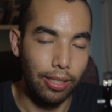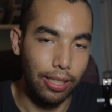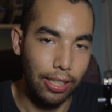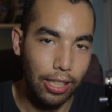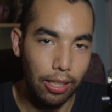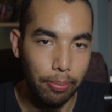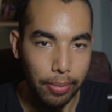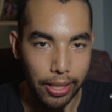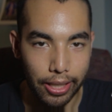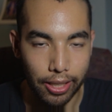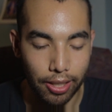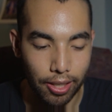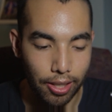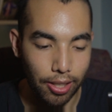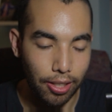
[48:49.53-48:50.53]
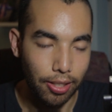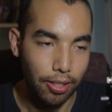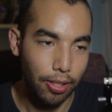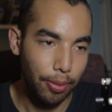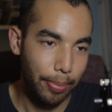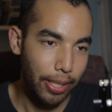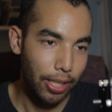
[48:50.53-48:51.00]
and keep making art
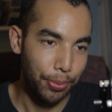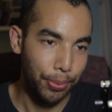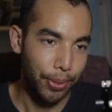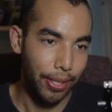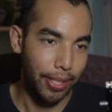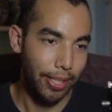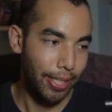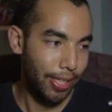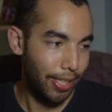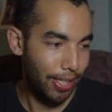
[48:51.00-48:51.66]
no matter what.